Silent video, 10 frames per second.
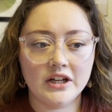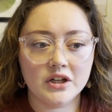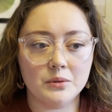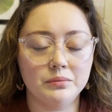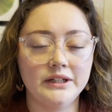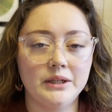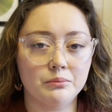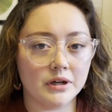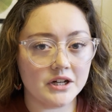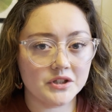completing
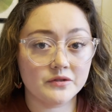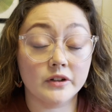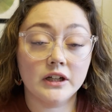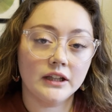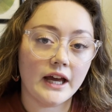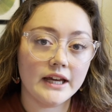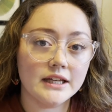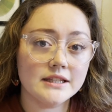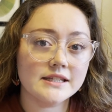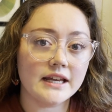projects for
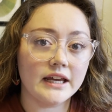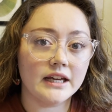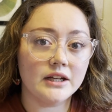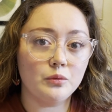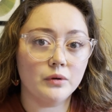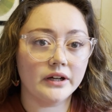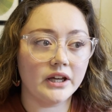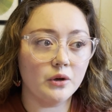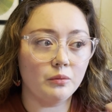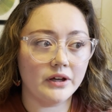clients and
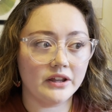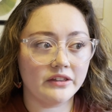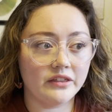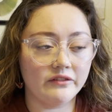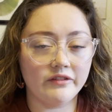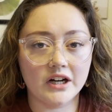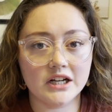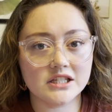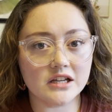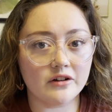working with the
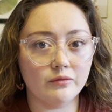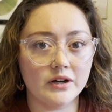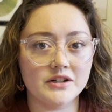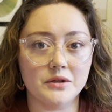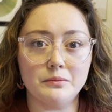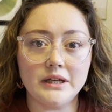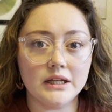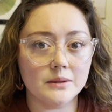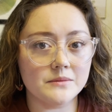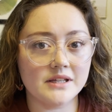various softwares or
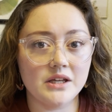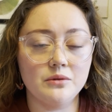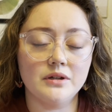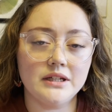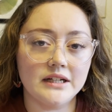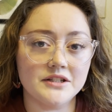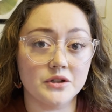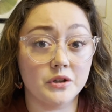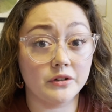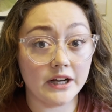mediums that you would need as a
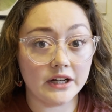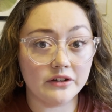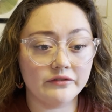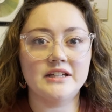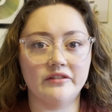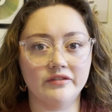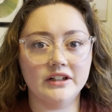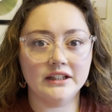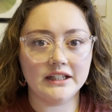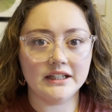creative
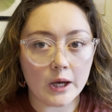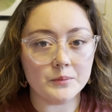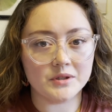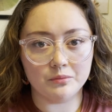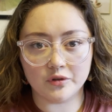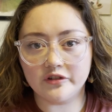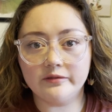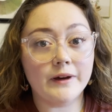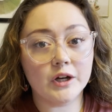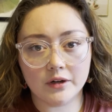definitely helps improve
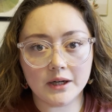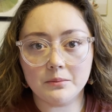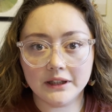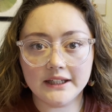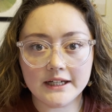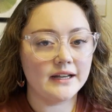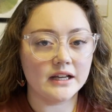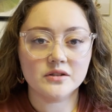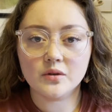my credibility. Next